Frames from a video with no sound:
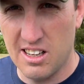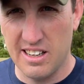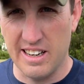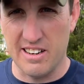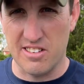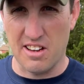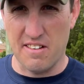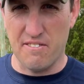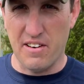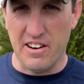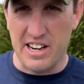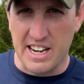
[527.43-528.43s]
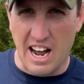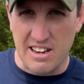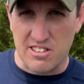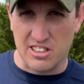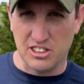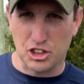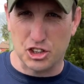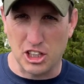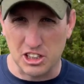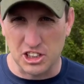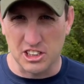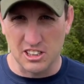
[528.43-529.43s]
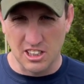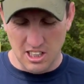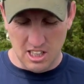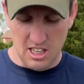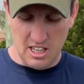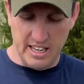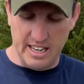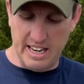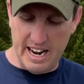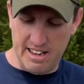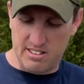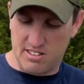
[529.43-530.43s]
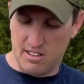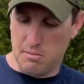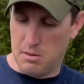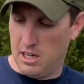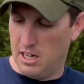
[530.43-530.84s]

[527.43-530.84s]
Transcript: It is a very nice construction. It has some,